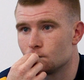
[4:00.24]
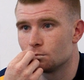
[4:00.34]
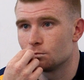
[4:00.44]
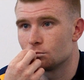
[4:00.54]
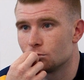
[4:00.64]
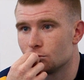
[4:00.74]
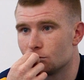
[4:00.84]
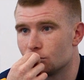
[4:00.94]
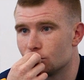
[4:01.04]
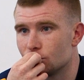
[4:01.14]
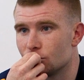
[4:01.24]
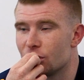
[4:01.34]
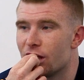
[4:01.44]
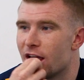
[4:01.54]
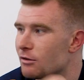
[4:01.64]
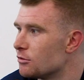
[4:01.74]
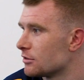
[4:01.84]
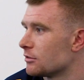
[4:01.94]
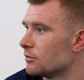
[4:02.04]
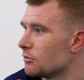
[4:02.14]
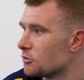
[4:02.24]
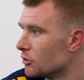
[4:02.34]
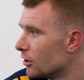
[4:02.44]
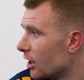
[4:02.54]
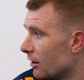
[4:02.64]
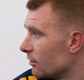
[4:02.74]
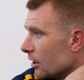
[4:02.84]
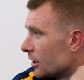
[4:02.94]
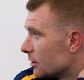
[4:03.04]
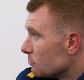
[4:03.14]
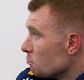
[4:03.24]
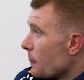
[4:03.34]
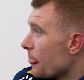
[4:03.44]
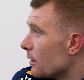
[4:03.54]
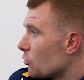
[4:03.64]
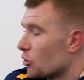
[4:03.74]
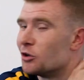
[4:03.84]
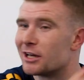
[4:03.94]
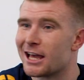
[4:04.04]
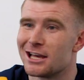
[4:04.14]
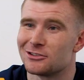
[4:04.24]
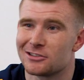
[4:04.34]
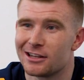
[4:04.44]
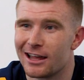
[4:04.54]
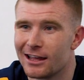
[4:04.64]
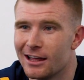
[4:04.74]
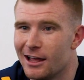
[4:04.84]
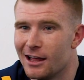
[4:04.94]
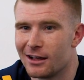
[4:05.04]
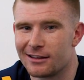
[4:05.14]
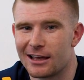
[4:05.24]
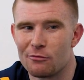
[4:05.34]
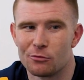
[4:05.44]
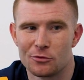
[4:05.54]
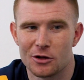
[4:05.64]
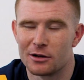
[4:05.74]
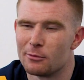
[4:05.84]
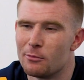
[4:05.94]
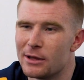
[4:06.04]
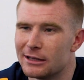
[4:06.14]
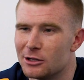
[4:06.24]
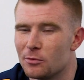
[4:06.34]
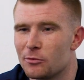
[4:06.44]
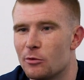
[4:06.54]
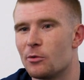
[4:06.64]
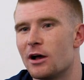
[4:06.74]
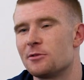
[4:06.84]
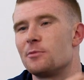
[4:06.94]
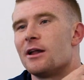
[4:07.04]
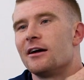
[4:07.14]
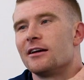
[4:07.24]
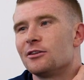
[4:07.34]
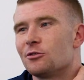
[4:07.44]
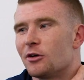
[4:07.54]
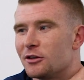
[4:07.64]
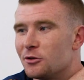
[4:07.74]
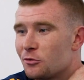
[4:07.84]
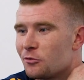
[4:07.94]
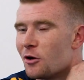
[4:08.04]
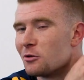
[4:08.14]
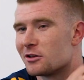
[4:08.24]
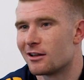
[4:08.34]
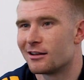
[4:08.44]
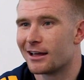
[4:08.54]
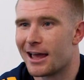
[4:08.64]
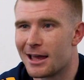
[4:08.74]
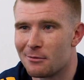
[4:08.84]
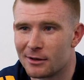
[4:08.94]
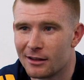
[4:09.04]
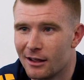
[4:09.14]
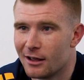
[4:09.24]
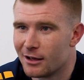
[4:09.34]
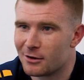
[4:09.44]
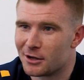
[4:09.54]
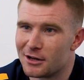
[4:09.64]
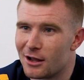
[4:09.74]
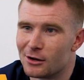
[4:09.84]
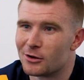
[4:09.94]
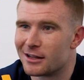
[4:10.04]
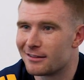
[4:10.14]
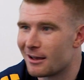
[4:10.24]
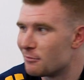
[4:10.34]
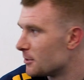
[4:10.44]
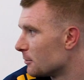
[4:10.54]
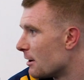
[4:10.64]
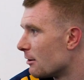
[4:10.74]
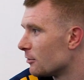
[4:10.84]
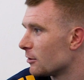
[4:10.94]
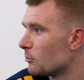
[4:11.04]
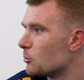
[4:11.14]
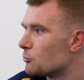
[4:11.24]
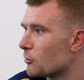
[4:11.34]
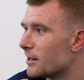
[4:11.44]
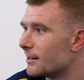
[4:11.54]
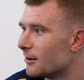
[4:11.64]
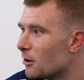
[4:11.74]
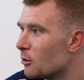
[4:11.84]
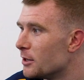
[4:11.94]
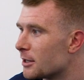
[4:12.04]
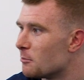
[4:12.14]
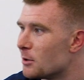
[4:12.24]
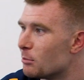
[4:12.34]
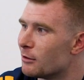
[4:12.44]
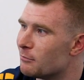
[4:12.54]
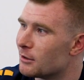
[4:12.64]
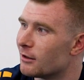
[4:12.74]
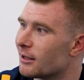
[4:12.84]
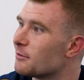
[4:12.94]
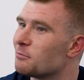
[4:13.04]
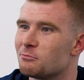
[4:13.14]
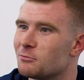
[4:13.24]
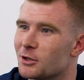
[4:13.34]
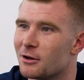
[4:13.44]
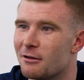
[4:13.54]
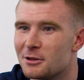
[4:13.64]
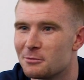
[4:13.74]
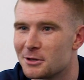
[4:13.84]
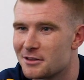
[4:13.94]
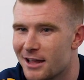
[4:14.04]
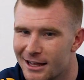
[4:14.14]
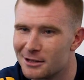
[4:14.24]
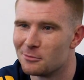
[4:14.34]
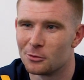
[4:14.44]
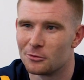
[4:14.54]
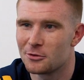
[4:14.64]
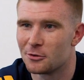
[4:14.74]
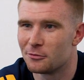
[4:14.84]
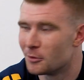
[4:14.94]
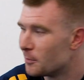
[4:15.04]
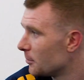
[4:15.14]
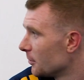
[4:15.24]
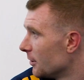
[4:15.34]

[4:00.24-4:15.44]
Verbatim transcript: hear that opening? Yeah, it was it was good. Like like just a good occasion today. I think everyone's kind of been building up to it, but as a player, you try to just focus on the game and kind of not look into everything around us. Like we've been training here all week, and people have been like doing everything with the stadium, putting stuff up,